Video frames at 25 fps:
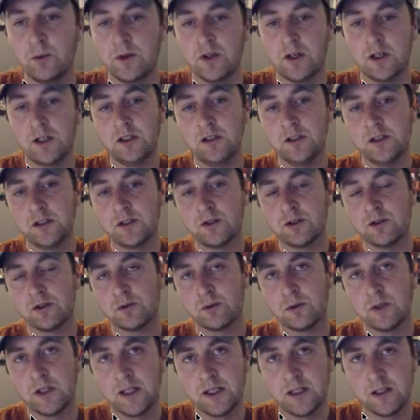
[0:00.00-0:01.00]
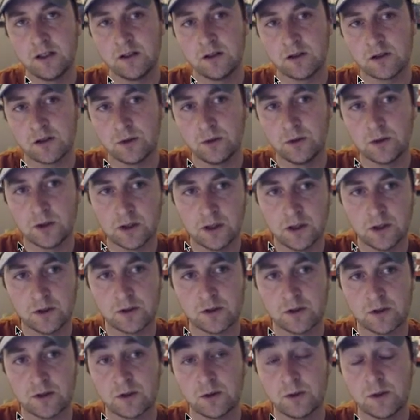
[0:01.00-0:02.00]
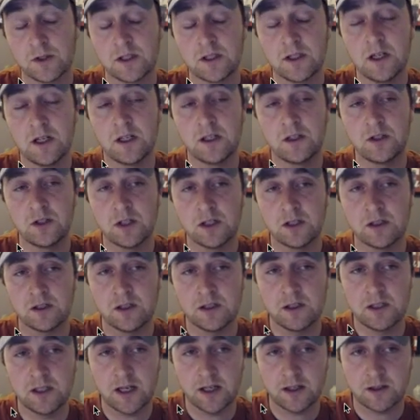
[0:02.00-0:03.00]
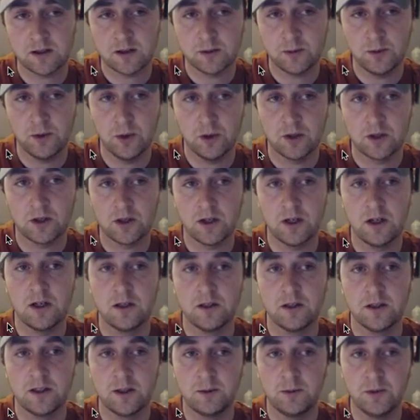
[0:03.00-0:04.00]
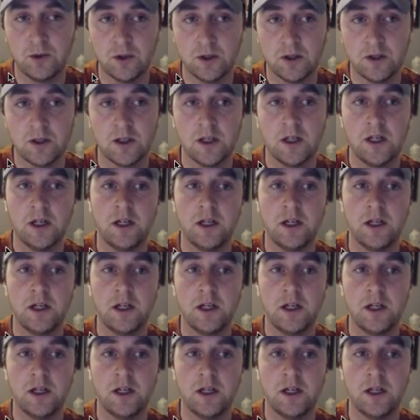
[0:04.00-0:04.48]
all issues related to school closure. So it's not just a tech support call anymore.